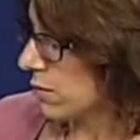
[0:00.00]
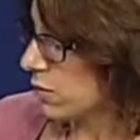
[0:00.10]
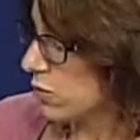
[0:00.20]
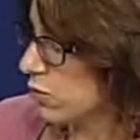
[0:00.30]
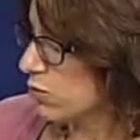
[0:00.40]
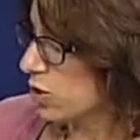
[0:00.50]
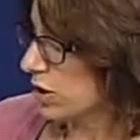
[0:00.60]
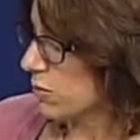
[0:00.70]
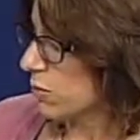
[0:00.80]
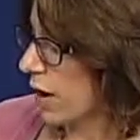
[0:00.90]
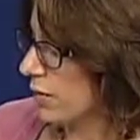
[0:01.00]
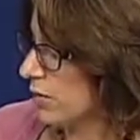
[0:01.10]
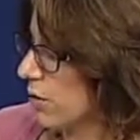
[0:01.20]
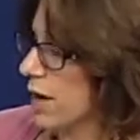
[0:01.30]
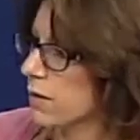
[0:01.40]
two chicken
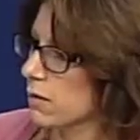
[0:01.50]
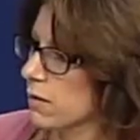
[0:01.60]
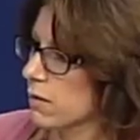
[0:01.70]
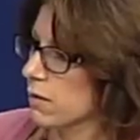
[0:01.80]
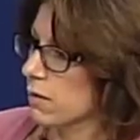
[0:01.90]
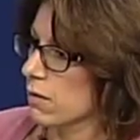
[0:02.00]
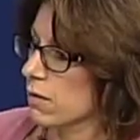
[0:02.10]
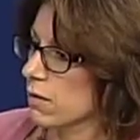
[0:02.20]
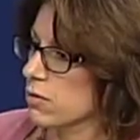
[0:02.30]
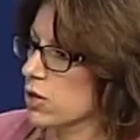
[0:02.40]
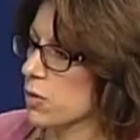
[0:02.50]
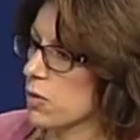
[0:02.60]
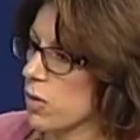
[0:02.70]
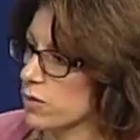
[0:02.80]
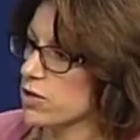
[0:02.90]
breasts, right? Right, right. Chicken
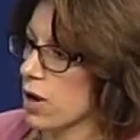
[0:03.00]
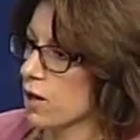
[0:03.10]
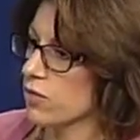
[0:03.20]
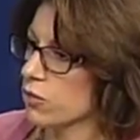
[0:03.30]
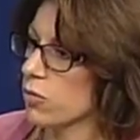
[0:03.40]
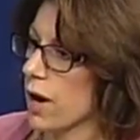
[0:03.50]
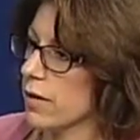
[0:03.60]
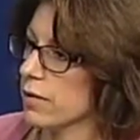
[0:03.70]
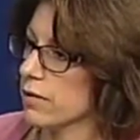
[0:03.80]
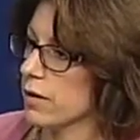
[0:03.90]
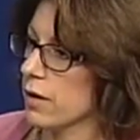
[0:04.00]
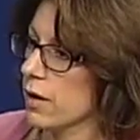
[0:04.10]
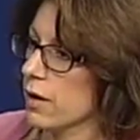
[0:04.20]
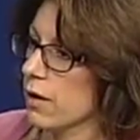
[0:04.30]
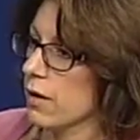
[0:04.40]
parmesan, two breasts.
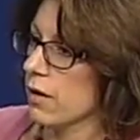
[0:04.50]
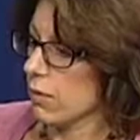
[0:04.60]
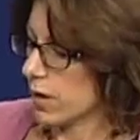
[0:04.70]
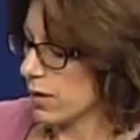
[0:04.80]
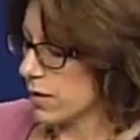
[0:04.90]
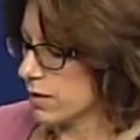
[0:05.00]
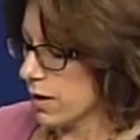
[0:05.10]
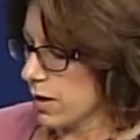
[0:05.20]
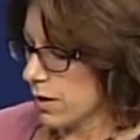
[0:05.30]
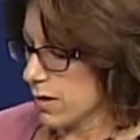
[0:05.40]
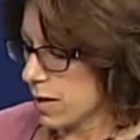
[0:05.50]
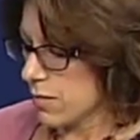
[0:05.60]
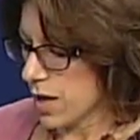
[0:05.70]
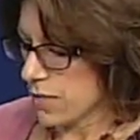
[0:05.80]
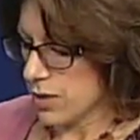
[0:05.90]
Right. Okay, then then
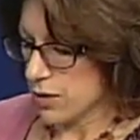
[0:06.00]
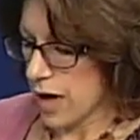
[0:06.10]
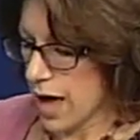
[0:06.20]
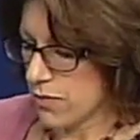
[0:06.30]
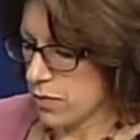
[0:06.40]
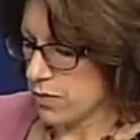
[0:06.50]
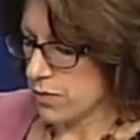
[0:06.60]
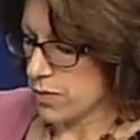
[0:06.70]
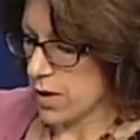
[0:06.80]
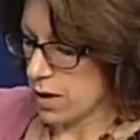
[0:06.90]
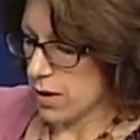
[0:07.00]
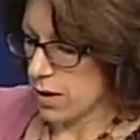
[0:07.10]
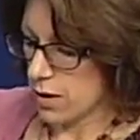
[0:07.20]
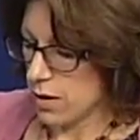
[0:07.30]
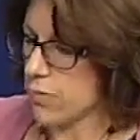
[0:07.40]
maybe you'll have a a,
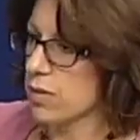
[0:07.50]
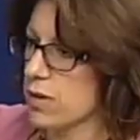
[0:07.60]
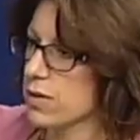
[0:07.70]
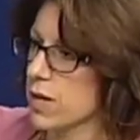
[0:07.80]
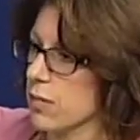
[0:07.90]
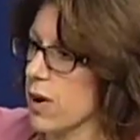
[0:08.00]
a big thing of